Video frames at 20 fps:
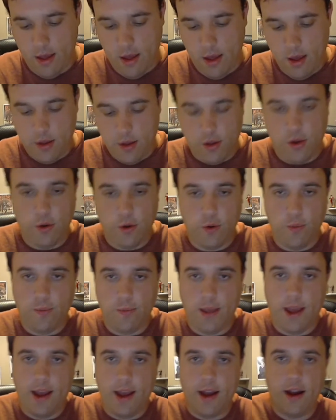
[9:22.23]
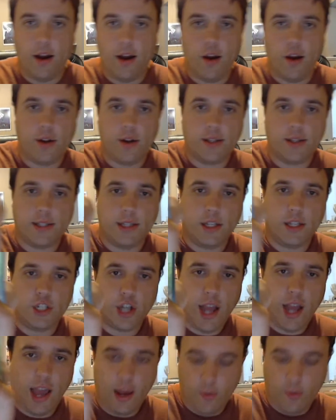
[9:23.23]
tomb there. You can see the
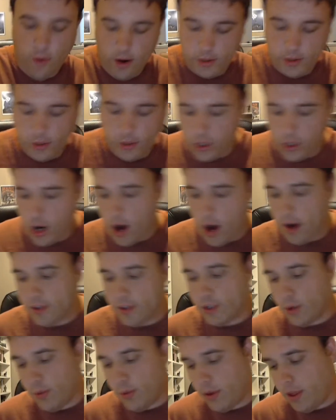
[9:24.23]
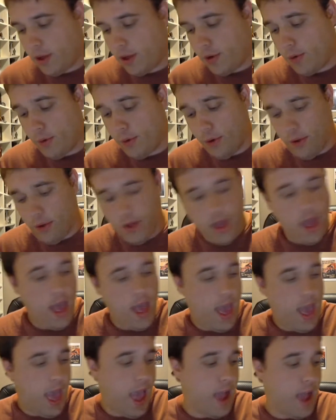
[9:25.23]
jaguar. So the cards are really cool
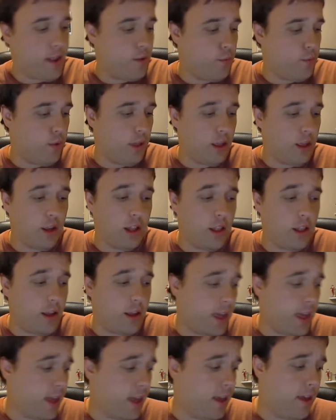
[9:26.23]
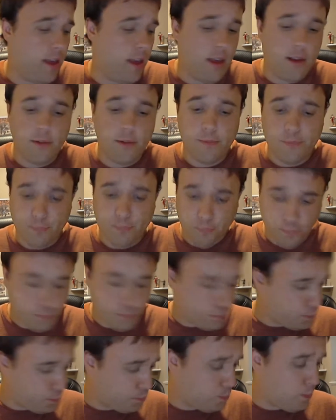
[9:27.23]
and really good looking.
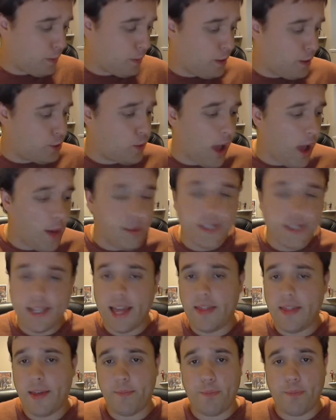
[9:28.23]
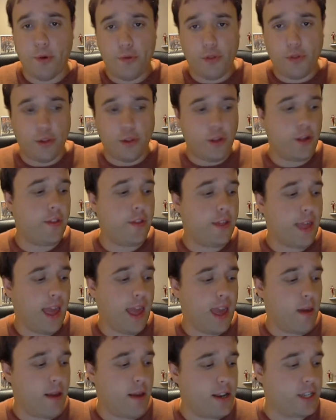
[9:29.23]
So I would say that both the look of the
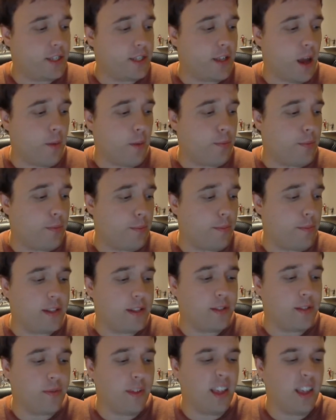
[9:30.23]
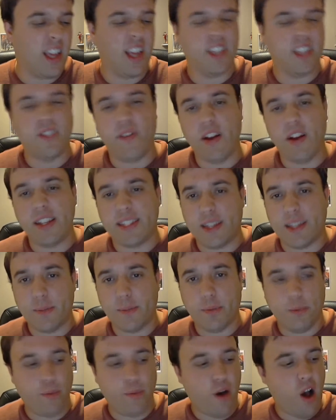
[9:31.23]
game and just basically it's a very
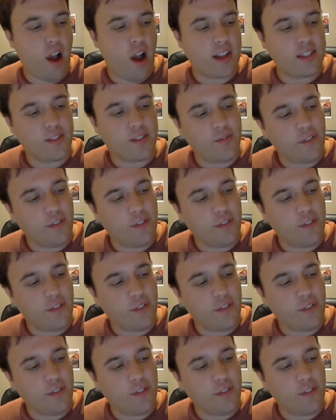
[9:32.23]
simple box.